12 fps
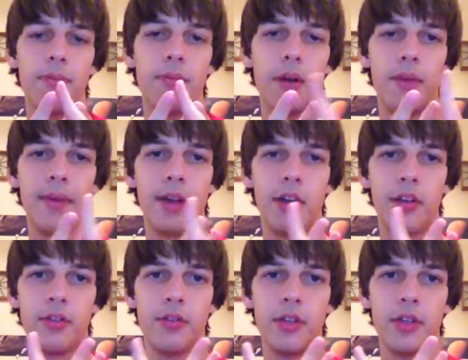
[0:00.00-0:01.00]

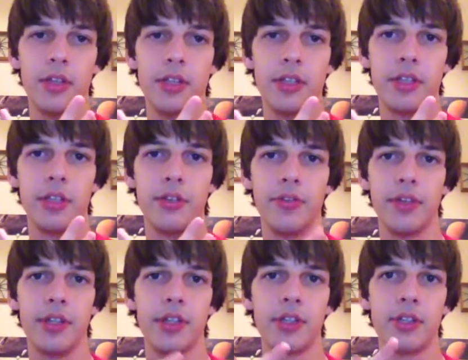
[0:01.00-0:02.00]
Mermail,
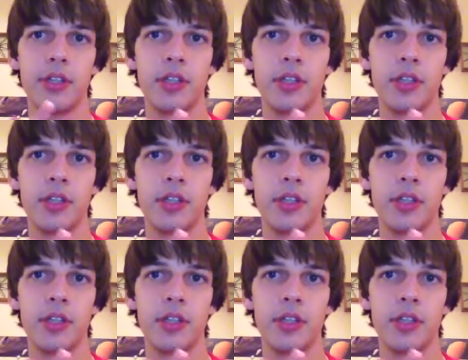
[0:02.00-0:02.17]
Sylvan,